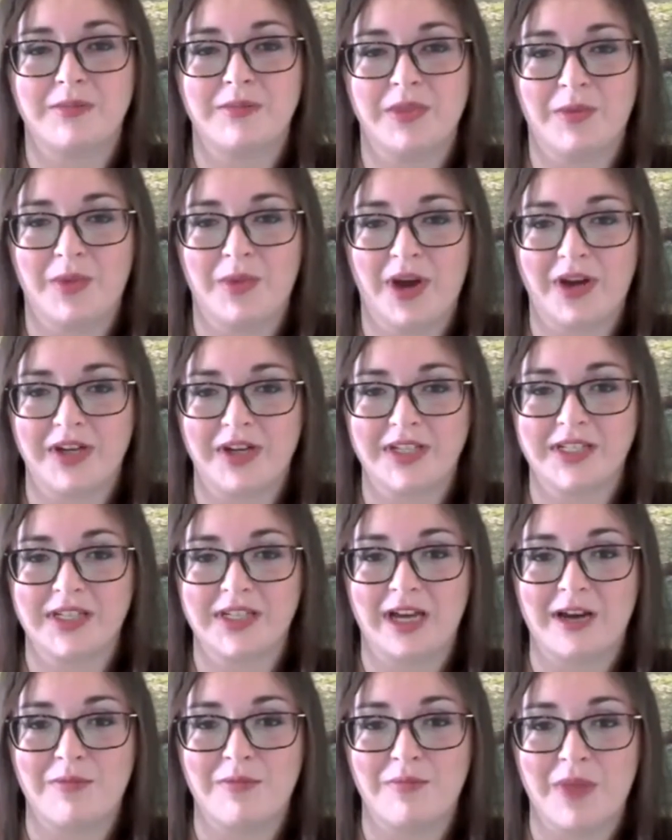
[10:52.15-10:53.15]
The body's
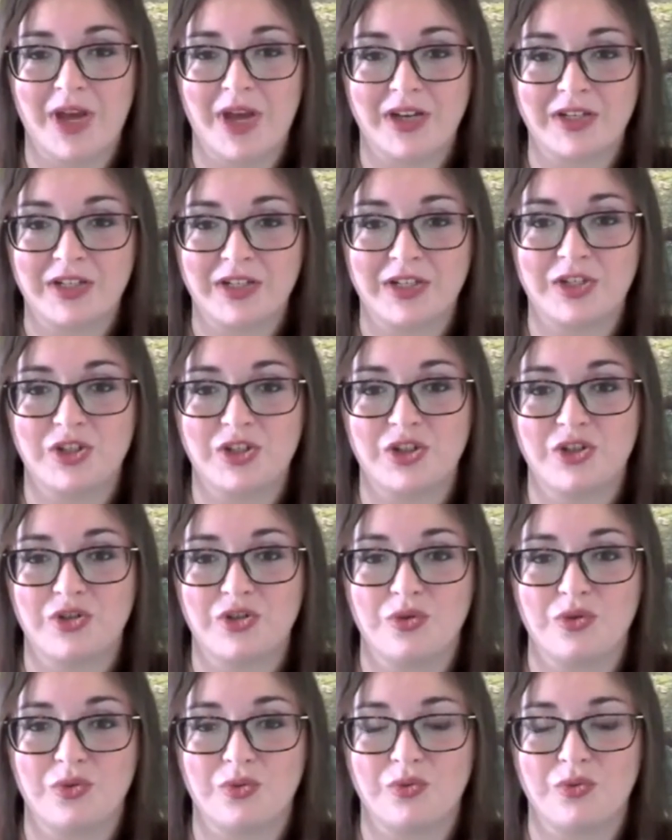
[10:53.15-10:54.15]
not meant
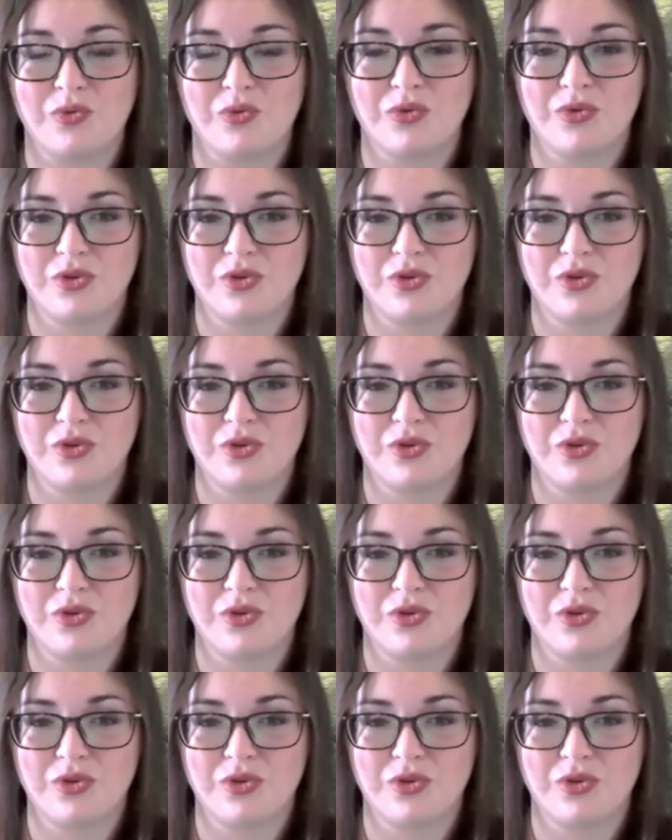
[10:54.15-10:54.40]
to